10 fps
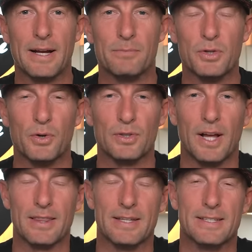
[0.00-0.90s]
I'm Joel
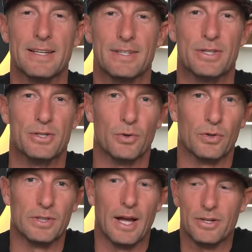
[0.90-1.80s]
Klatt. This is The
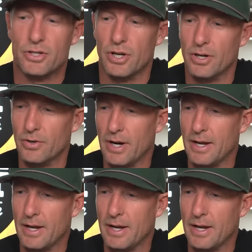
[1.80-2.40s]
Joel Klatt Show,